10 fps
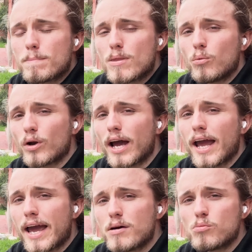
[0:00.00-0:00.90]
What I
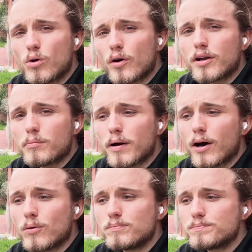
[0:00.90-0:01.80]
am worried
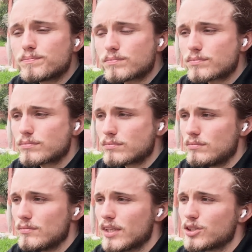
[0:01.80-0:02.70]
about
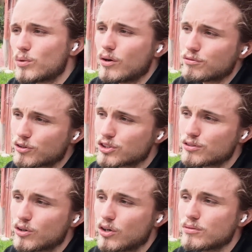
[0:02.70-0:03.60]
is, well, first of
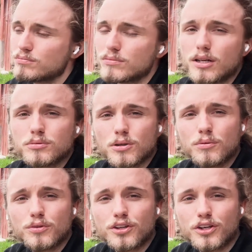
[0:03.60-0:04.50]
all, I'm
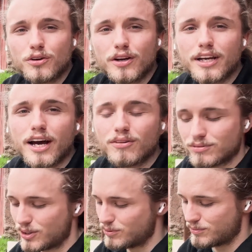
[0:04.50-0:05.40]
someone with a degree now.
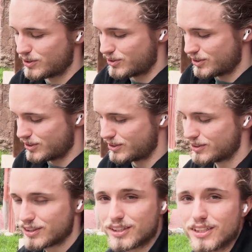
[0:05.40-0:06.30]
Oh, there's a
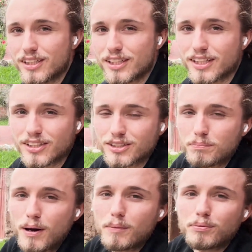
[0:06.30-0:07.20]

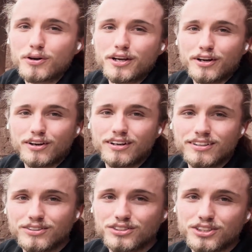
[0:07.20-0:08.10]
pupper here
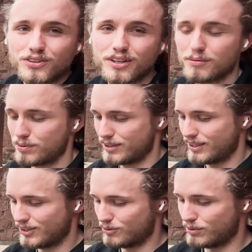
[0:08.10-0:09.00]
who showed up.
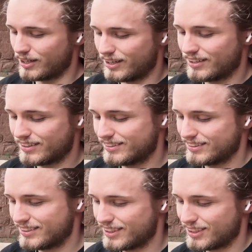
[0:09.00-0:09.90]
Hello, buddy.
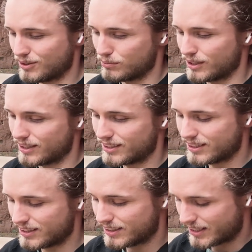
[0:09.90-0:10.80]
Hello, buddy.
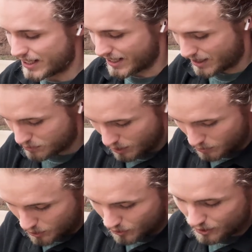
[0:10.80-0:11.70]
Hey, I'm
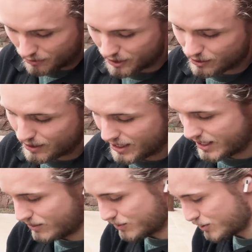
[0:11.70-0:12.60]
recording a video right
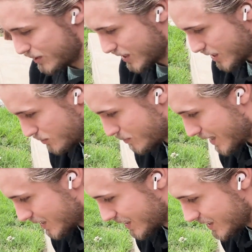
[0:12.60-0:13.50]
now. Would you mind coming
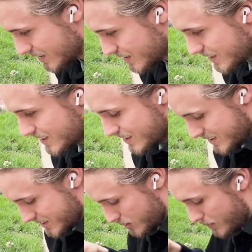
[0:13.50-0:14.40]
back later?
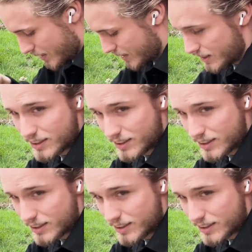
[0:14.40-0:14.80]
Come back later.